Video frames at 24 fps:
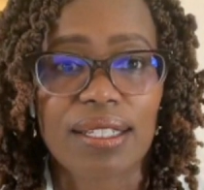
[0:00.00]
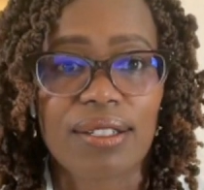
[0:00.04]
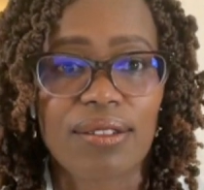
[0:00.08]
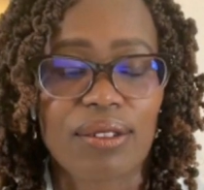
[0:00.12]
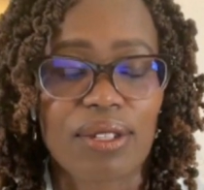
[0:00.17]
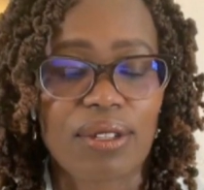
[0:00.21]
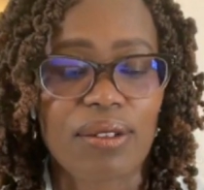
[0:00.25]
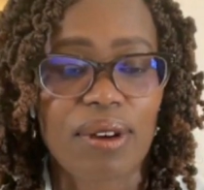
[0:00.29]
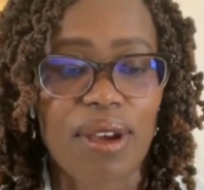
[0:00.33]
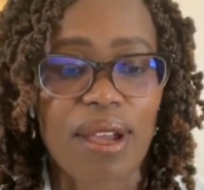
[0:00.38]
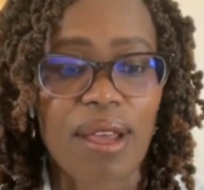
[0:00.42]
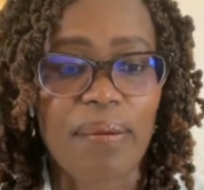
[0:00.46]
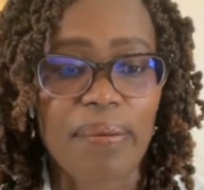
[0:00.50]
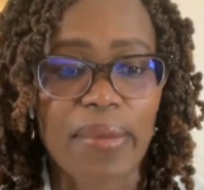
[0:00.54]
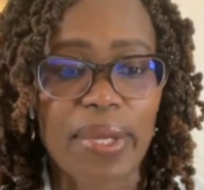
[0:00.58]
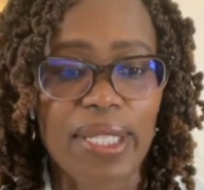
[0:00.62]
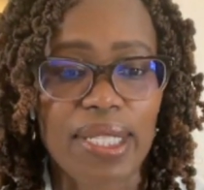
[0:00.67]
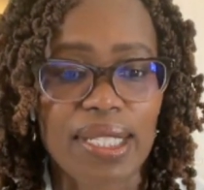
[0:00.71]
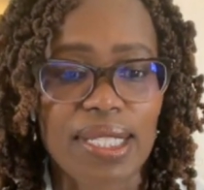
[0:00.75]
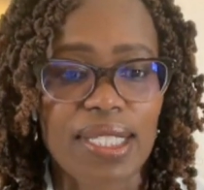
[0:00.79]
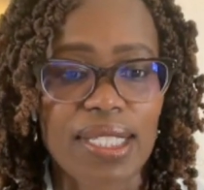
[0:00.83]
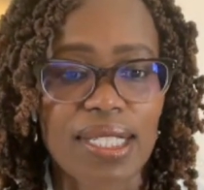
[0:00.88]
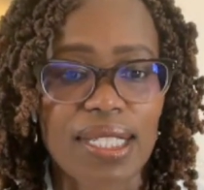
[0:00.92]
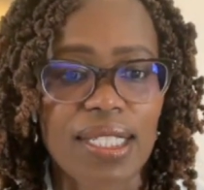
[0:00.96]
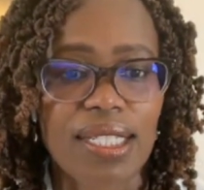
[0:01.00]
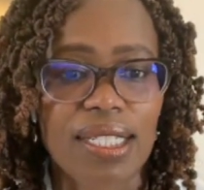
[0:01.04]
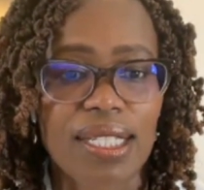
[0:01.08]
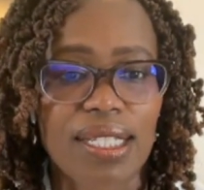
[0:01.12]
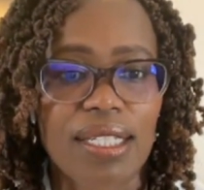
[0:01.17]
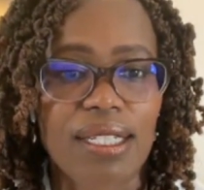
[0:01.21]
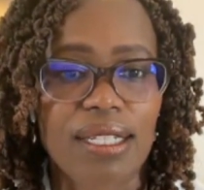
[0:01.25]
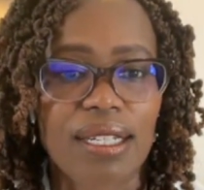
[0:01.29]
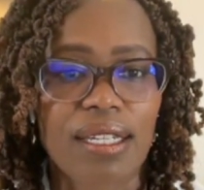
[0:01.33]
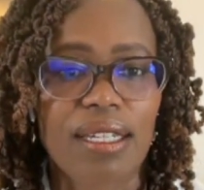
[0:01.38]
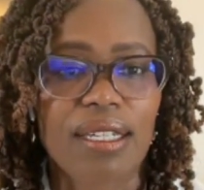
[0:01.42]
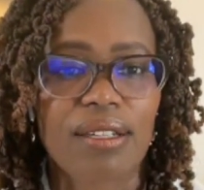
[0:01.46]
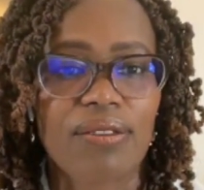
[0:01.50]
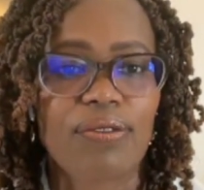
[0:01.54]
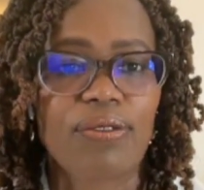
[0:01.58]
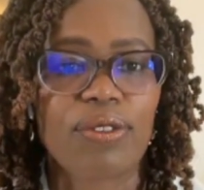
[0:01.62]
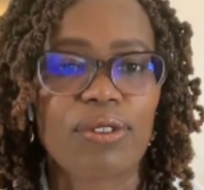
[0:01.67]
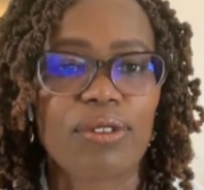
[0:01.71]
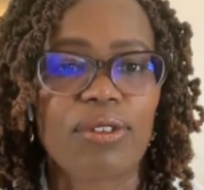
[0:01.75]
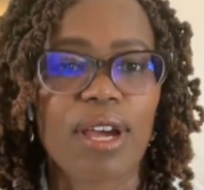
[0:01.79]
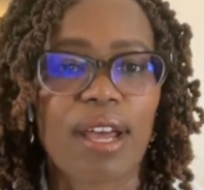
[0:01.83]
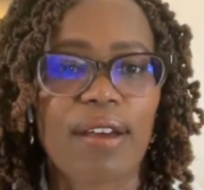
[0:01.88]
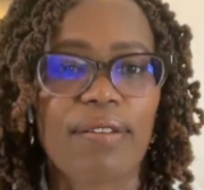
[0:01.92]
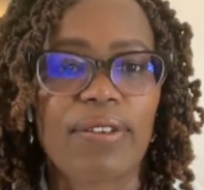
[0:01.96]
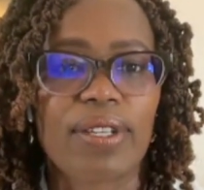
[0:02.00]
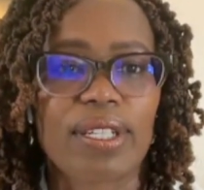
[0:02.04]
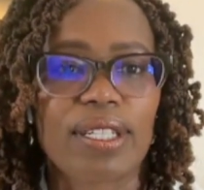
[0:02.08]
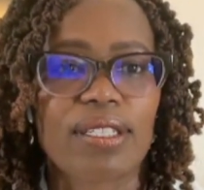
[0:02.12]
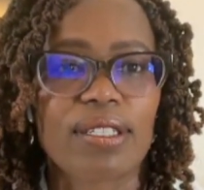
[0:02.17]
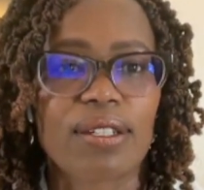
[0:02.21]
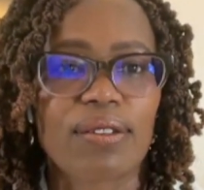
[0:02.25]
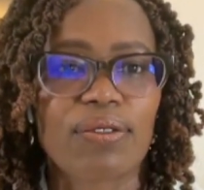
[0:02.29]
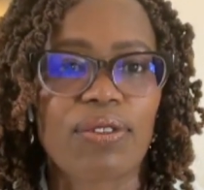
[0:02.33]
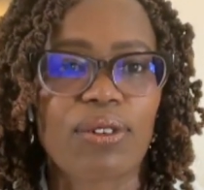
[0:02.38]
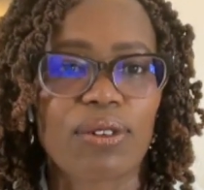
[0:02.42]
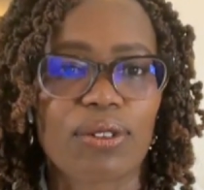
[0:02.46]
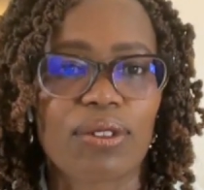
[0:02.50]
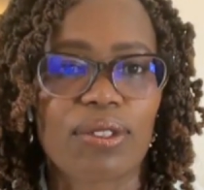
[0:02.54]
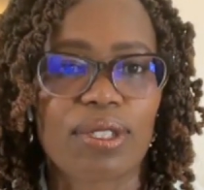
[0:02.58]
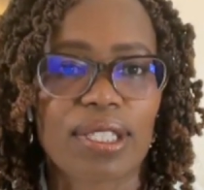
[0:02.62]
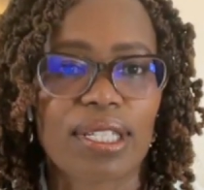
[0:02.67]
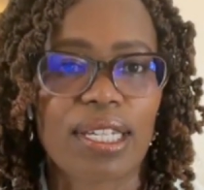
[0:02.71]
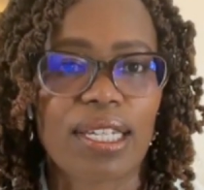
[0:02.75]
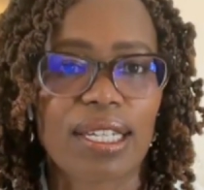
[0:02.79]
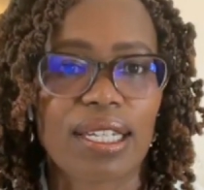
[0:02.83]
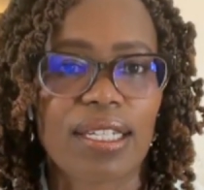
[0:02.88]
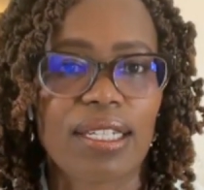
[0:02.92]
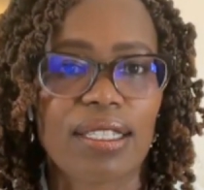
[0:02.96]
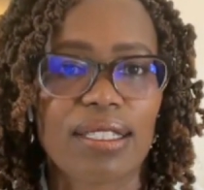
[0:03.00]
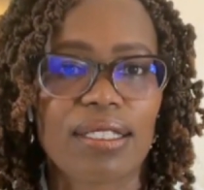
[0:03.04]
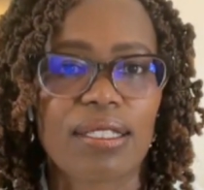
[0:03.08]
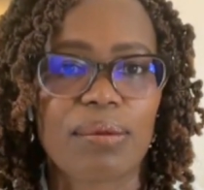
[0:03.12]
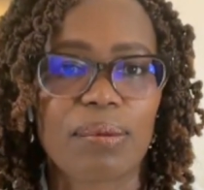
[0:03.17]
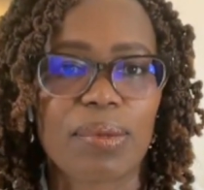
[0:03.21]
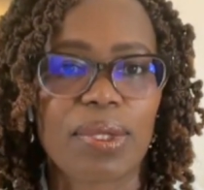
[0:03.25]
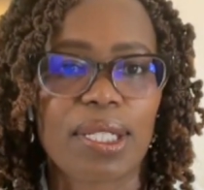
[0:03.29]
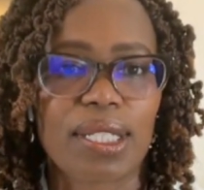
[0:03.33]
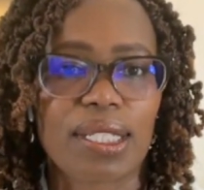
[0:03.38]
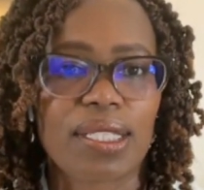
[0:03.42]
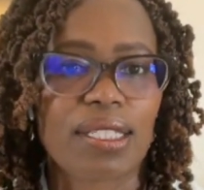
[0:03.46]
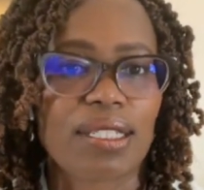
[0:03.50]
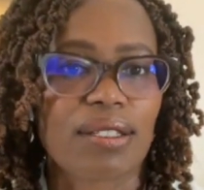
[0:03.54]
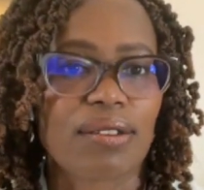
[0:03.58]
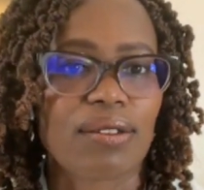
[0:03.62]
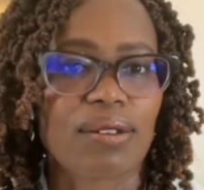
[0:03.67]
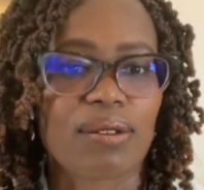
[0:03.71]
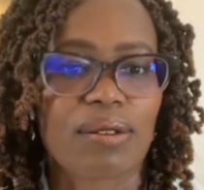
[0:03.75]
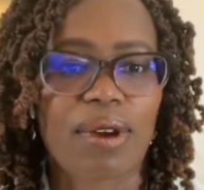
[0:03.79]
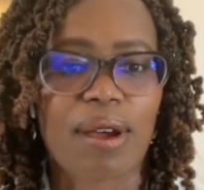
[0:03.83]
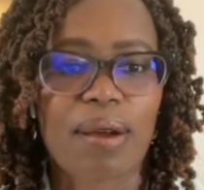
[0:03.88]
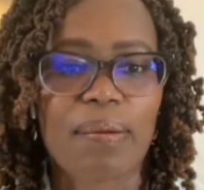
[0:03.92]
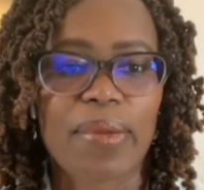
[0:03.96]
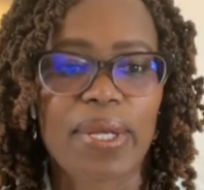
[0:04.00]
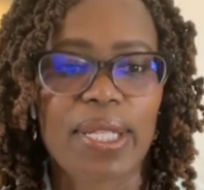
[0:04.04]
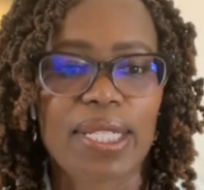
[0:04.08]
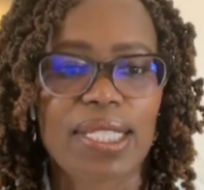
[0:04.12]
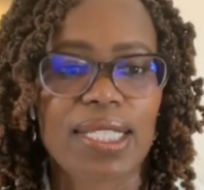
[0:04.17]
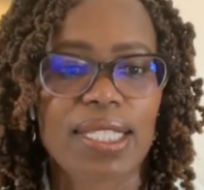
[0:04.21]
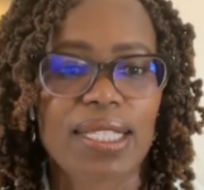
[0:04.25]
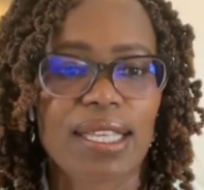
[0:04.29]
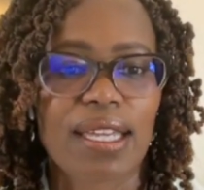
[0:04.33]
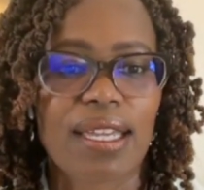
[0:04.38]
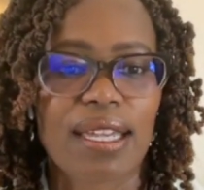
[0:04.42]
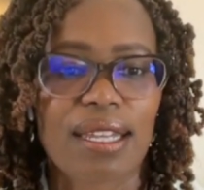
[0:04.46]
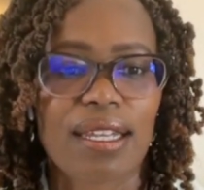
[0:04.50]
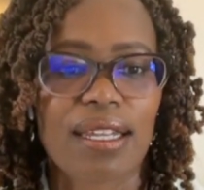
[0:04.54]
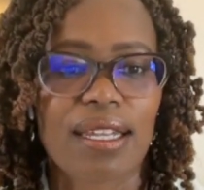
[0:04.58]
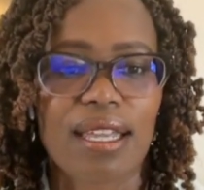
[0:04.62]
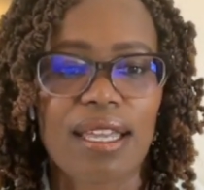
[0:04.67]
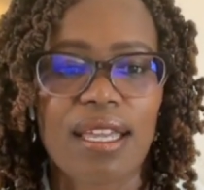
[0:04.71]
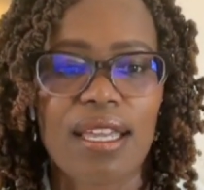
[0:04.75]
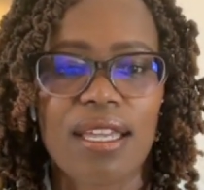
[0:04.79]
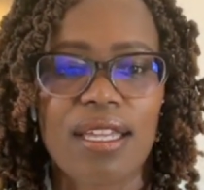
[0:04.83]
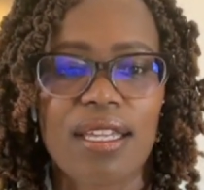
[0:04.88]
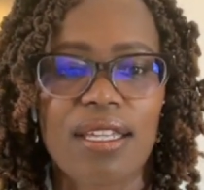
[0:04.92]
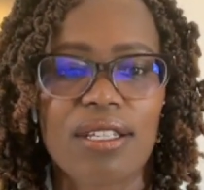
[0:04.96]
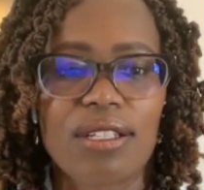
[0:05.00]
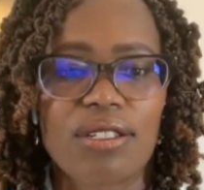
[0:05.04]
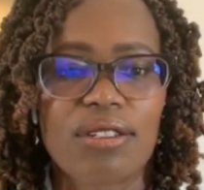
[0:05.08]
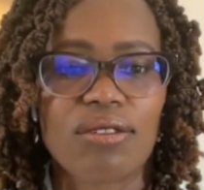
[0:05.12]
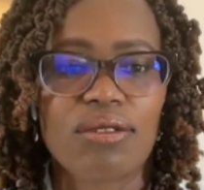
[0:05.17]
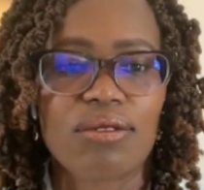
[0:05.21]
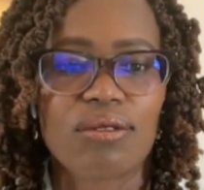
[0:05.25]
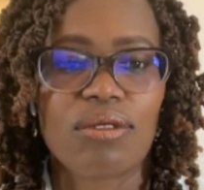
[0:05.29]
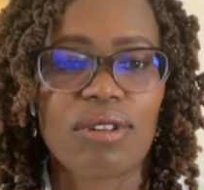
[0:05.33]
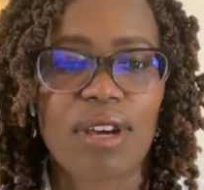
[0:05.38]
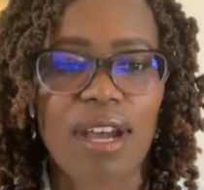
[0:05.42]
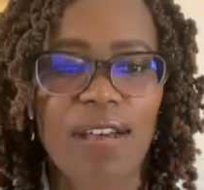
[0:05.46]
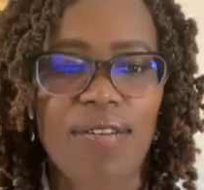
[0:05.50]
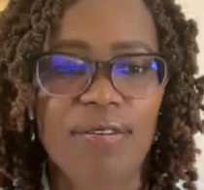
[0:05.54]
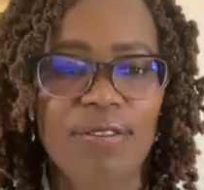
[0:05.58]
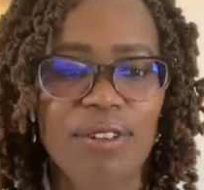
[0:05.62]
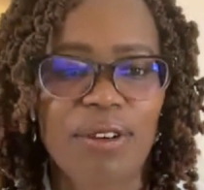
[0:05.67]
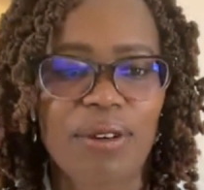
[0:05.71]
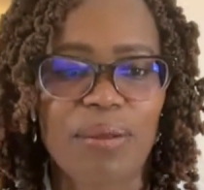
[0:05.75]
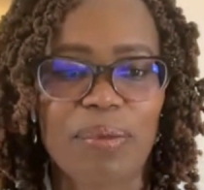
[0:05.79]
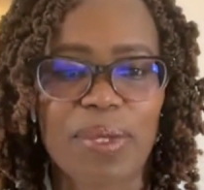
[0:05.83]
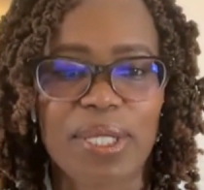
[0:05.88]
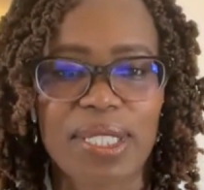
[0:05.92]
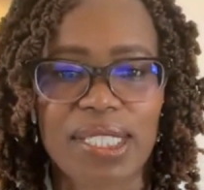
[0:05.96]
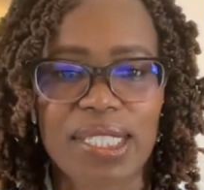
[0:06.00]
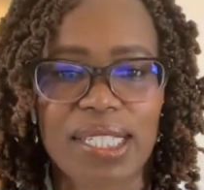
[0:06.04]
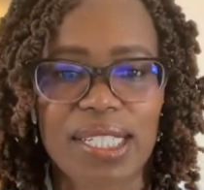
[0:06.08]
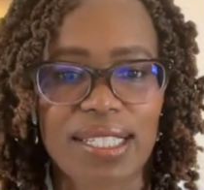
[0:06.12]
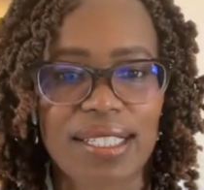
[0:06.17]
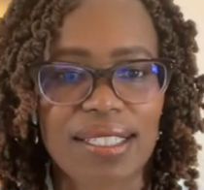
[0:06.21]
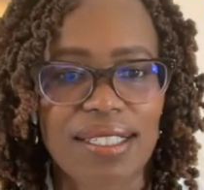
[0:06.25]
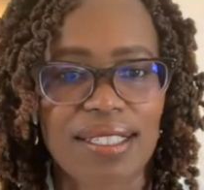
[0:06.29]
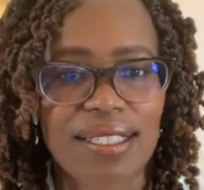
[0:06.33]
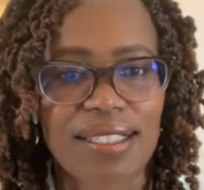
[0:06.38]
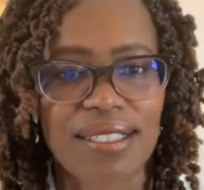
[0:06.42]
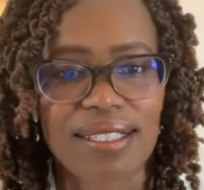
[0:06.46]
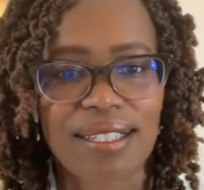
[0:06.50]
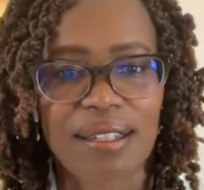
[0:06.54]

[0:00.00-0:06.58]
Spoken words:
requirements. If you haven't followed the eligibility requirements, then you have no business,